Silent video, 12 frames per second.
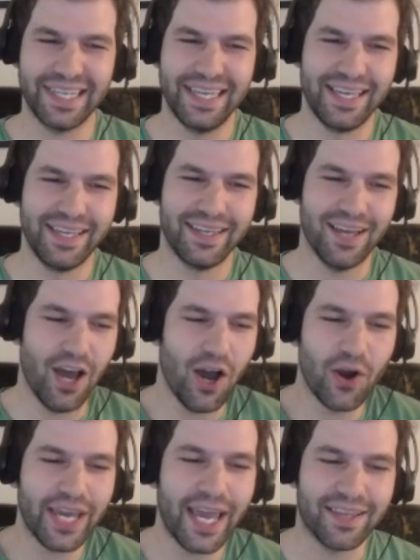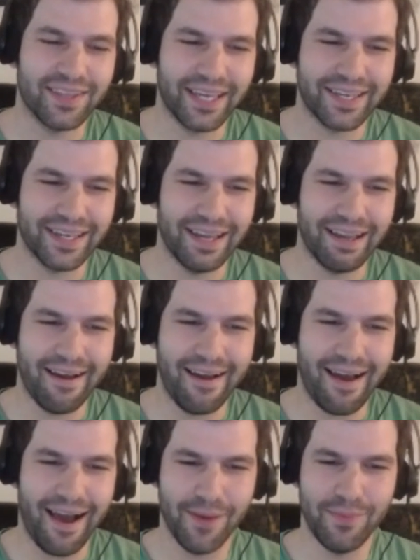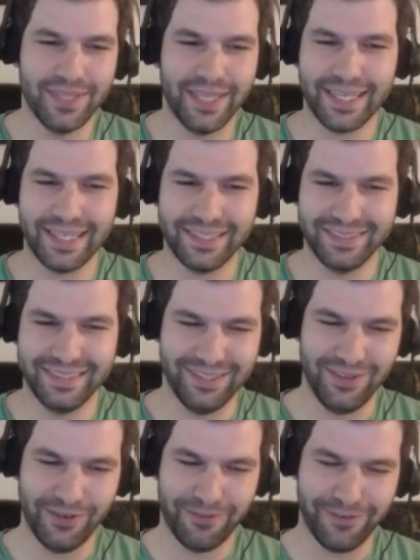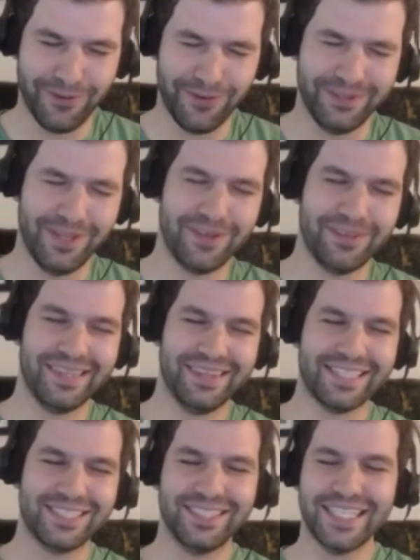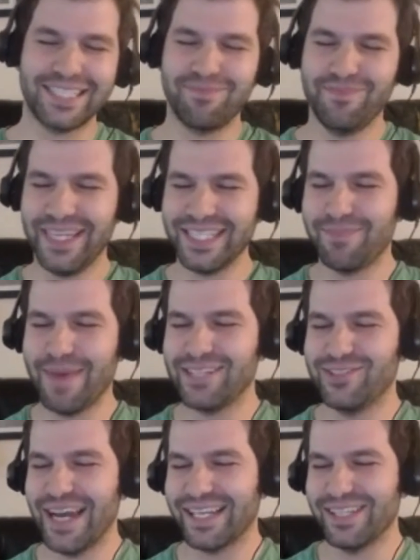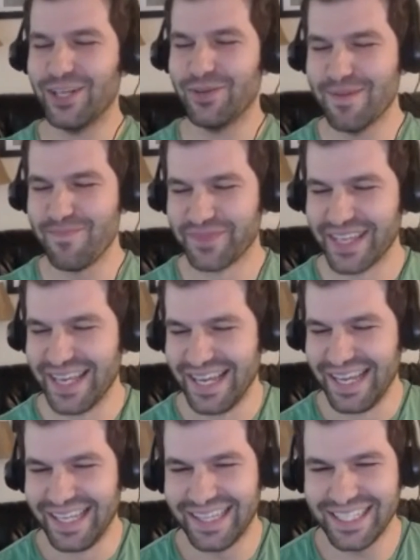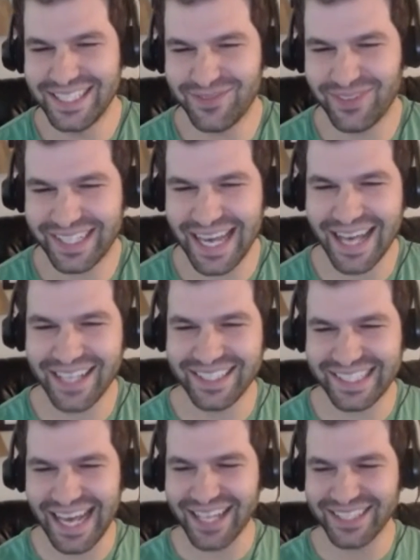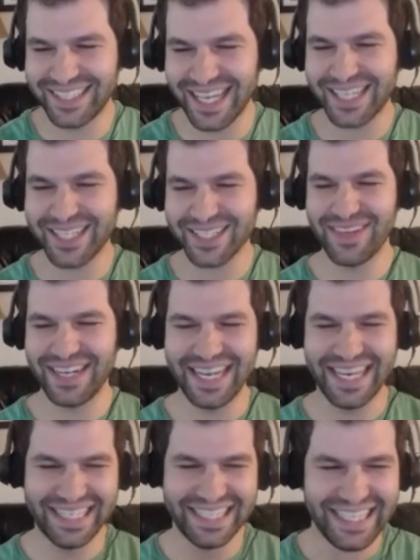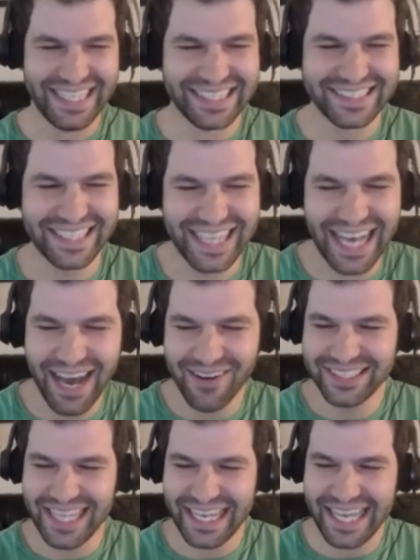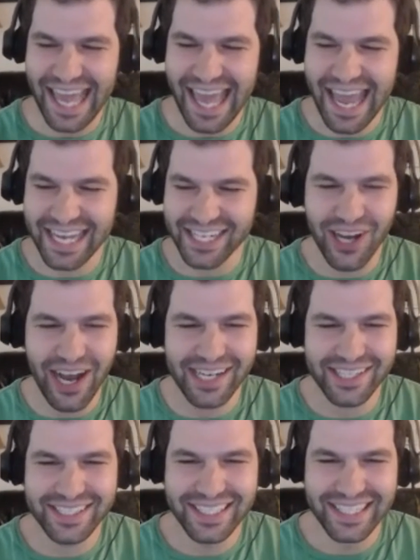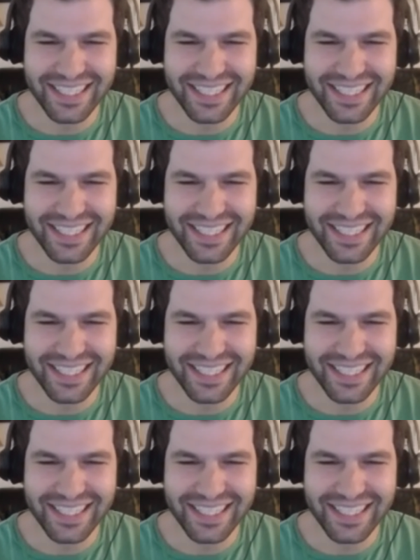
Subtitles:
I'm like, okay, like, I'm like, let's backtrack a little bit. This is what Kyle suckered me in. I was like, hey, Josh,